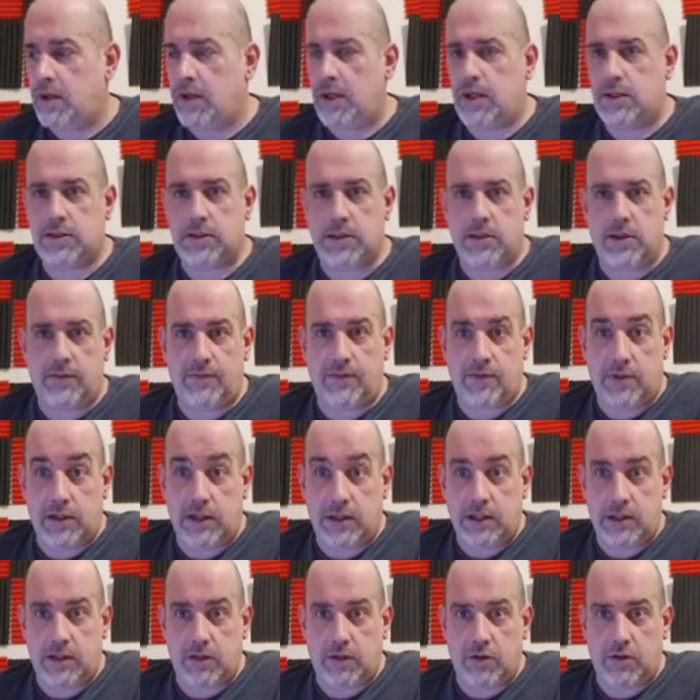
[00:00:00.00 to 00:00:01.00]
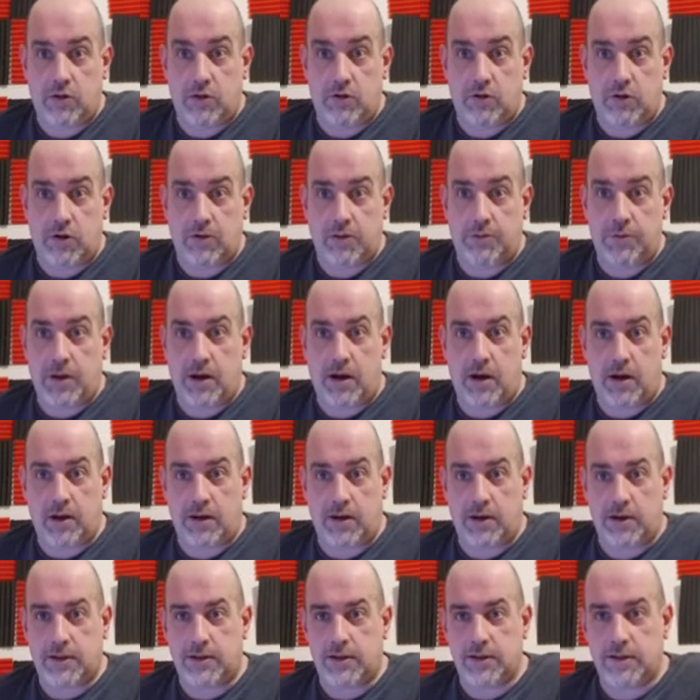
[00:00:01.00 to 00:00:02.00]
Let's have a little look
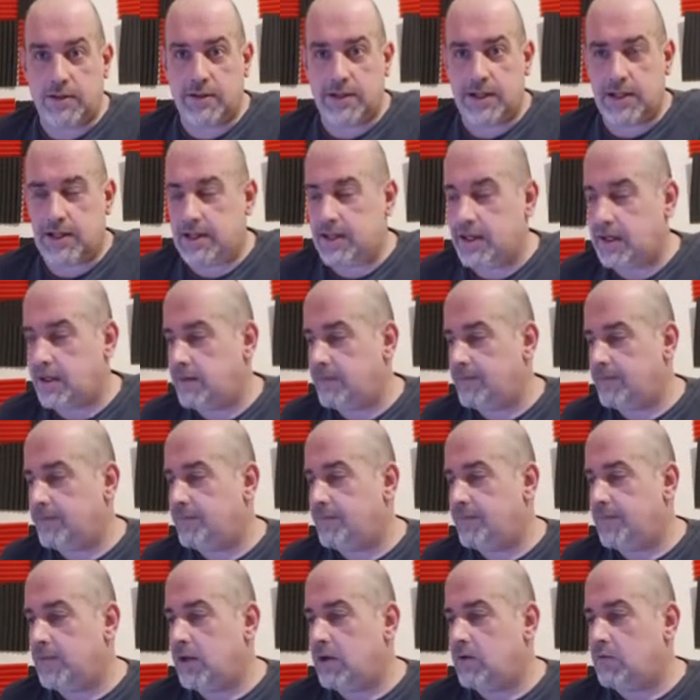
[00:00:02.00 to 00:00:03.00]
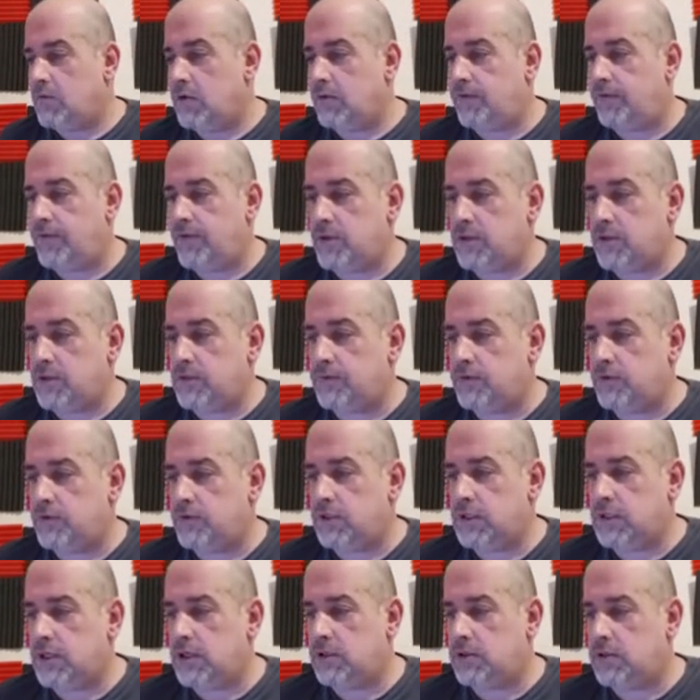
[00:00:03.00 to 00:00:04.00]
behind the, well, first of
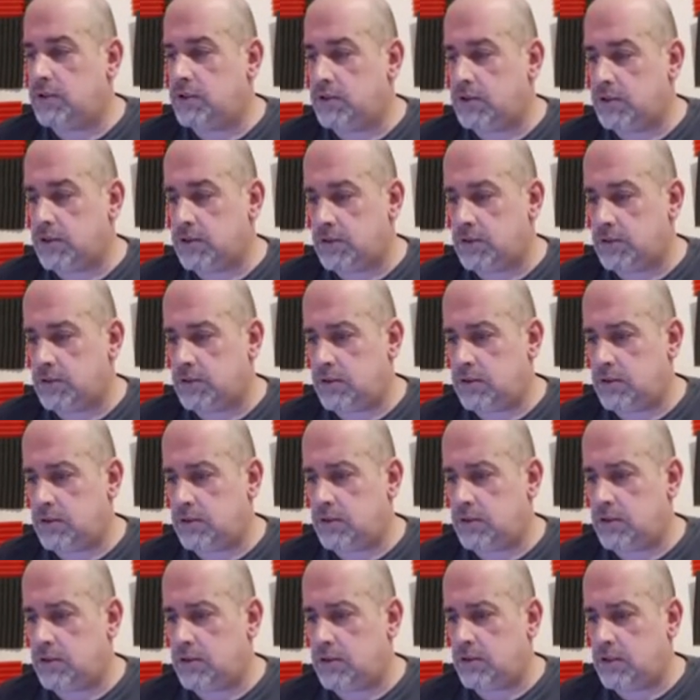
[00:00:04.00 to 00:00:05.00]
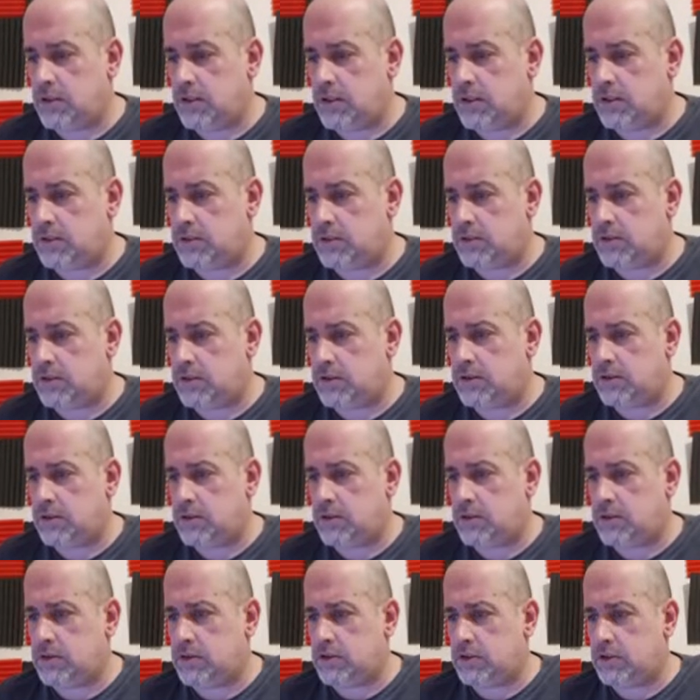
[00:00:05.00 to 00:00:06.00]
all,
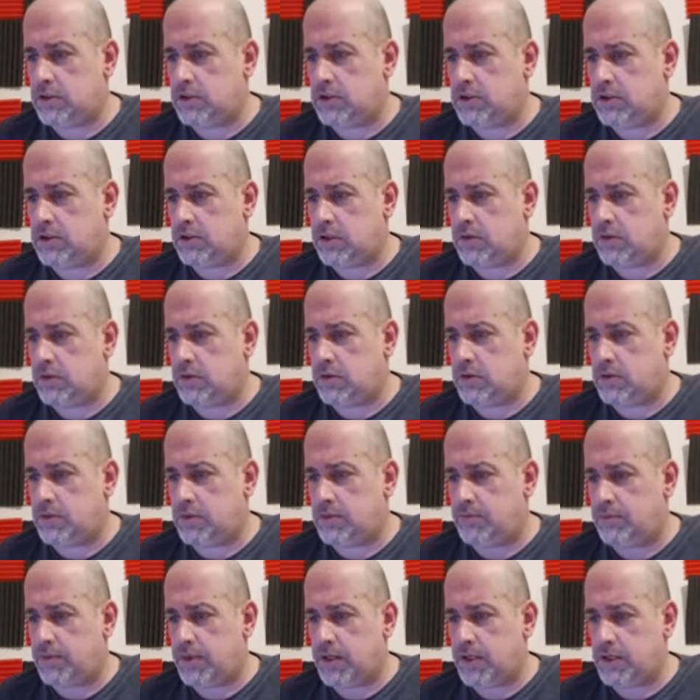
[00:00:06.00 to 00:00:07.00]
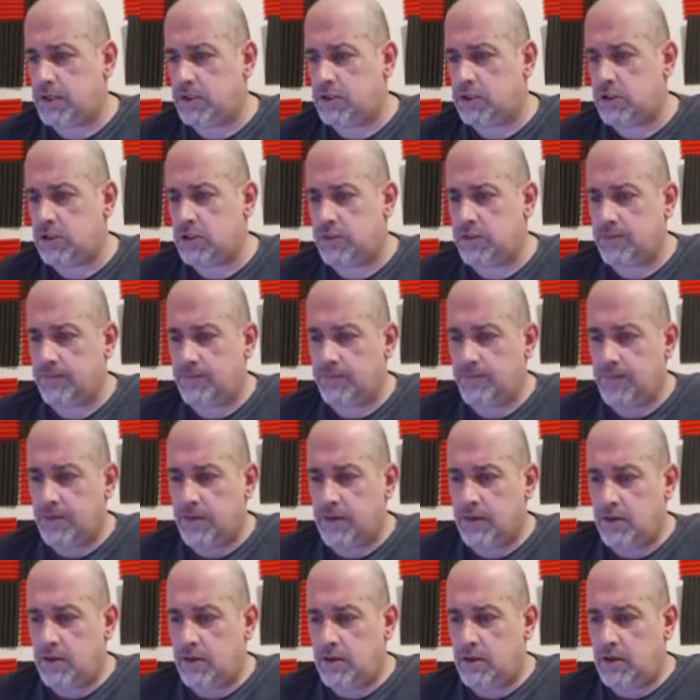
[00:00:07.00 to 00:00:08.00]
let's just show you some pictures.
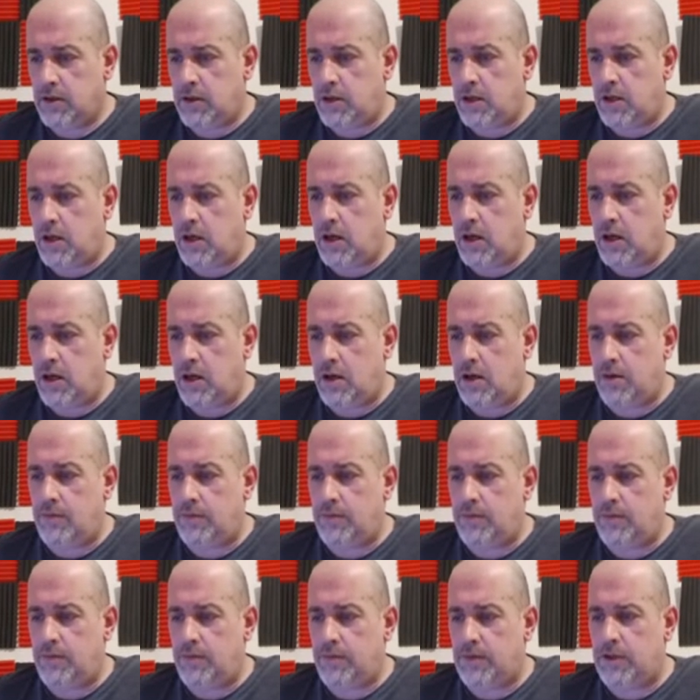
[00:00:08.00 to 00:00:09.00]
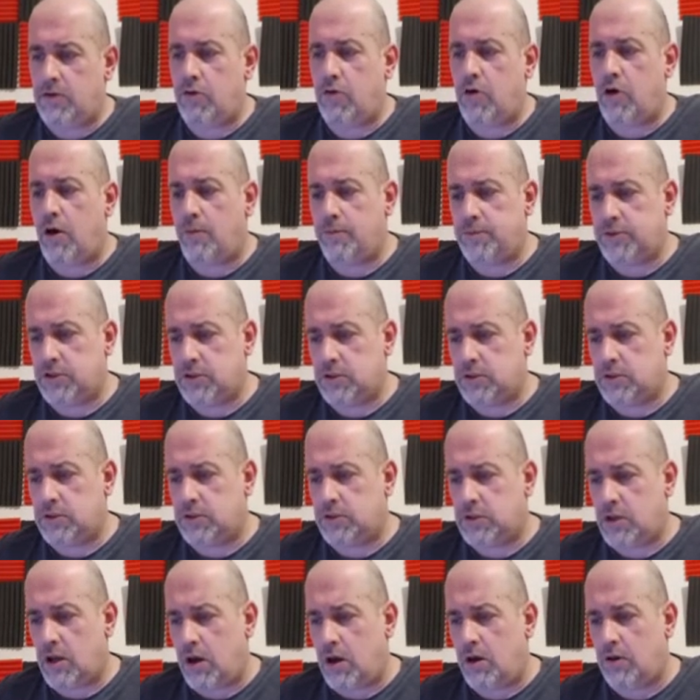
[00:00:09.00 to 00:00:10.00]
There were
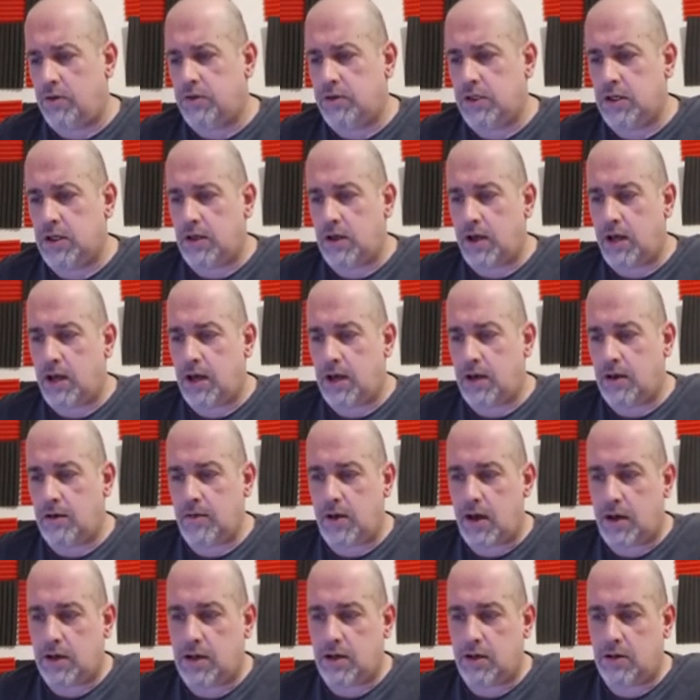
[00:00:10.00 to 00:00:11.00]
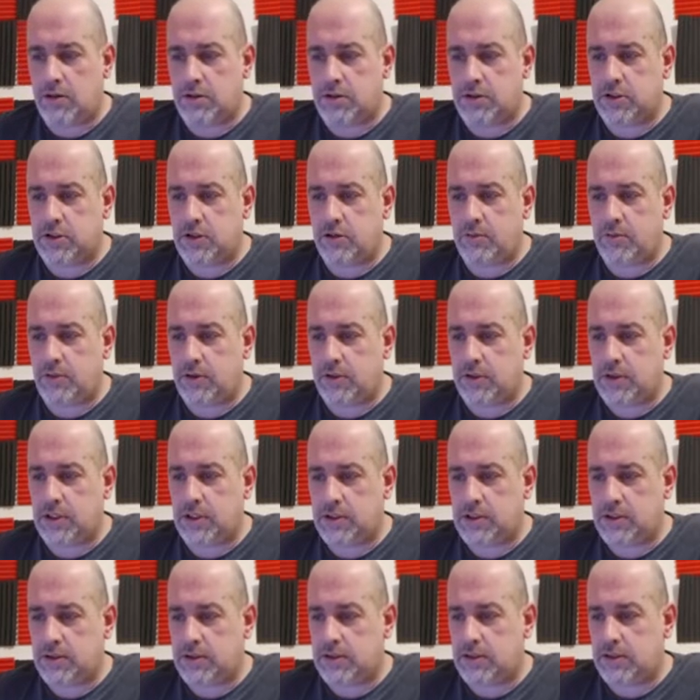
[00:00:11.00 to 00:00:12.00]
options on the, I can't zoom on
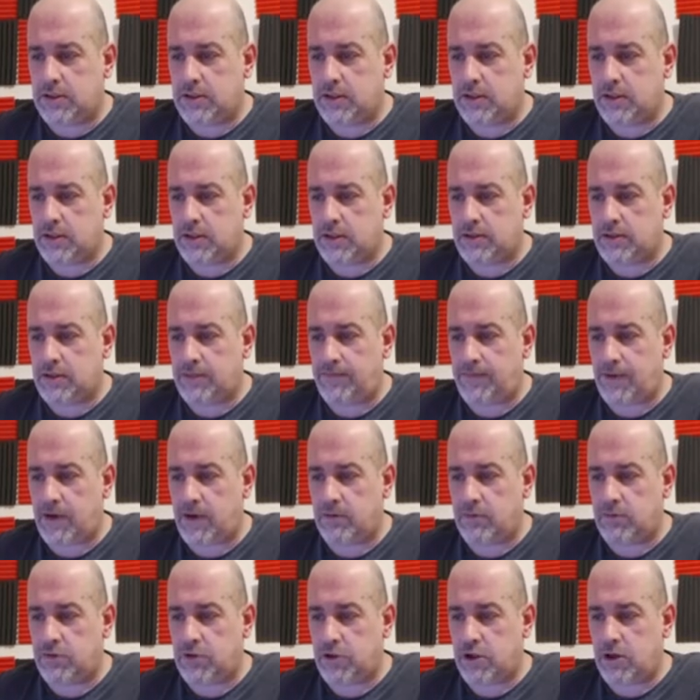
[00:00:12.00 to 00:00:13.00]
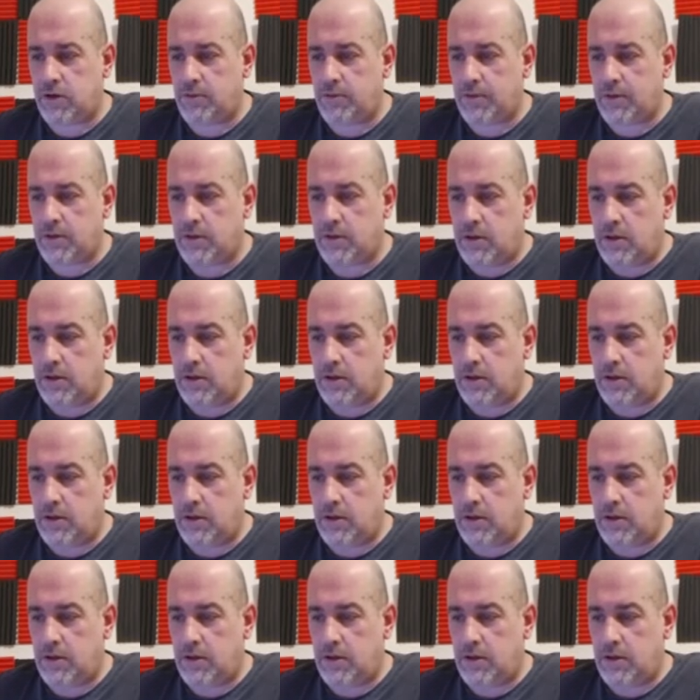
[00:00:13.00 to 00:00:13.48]
these because he's done it as a phone job.